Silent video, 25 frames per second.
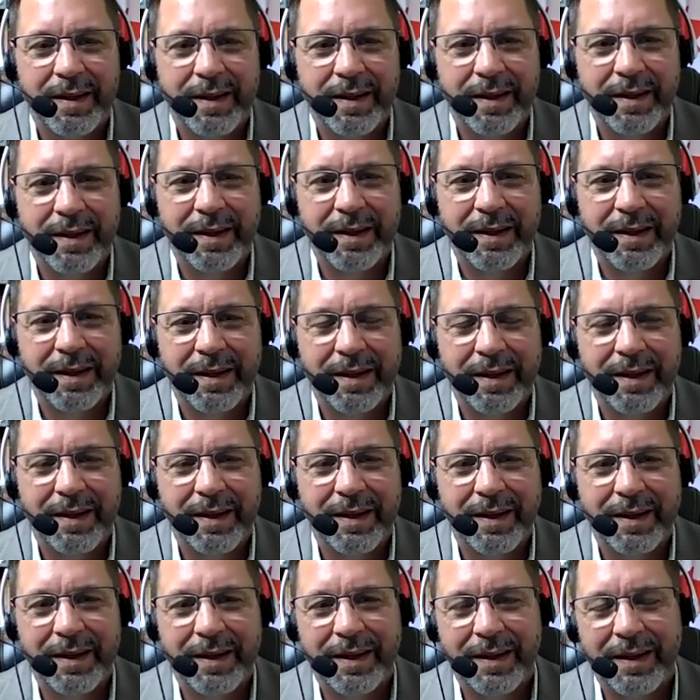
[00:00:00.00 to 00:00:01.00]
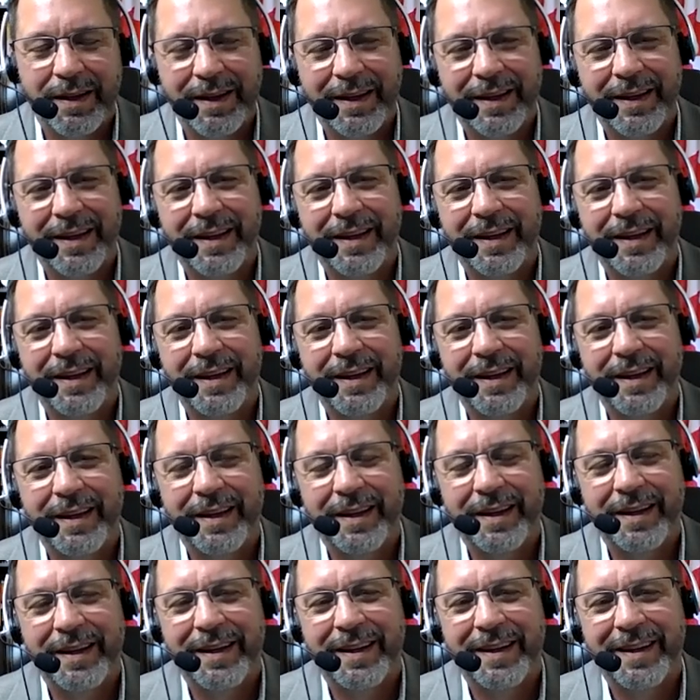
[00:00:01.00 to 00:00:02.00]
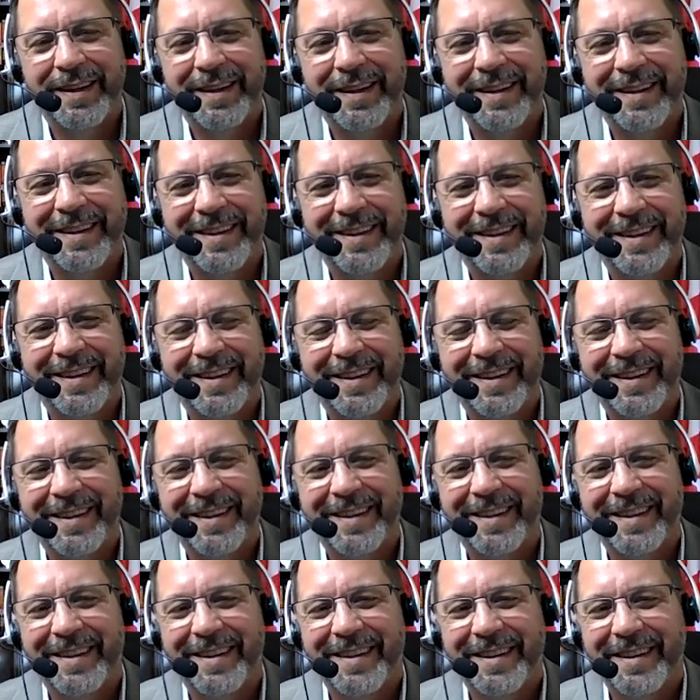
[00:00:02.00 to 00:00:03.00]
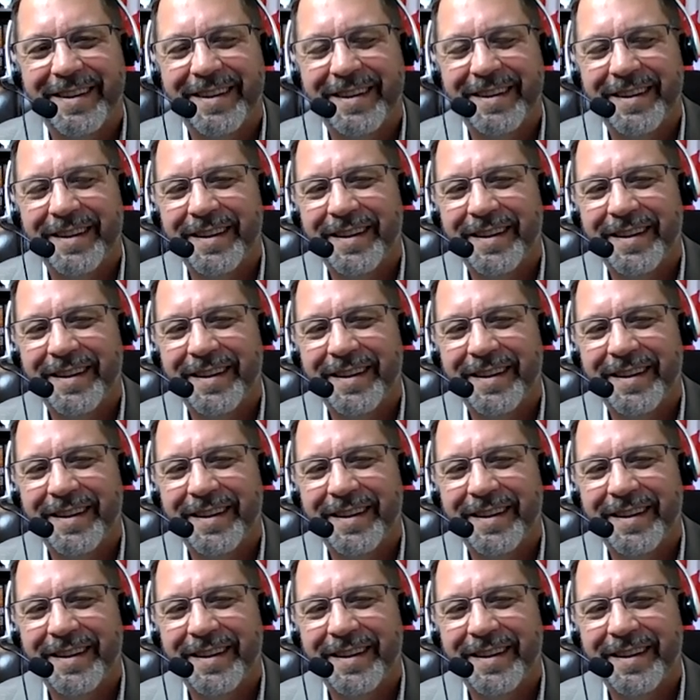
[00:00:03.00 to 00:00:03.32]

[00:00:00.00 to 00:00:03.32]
The person shown says nothing.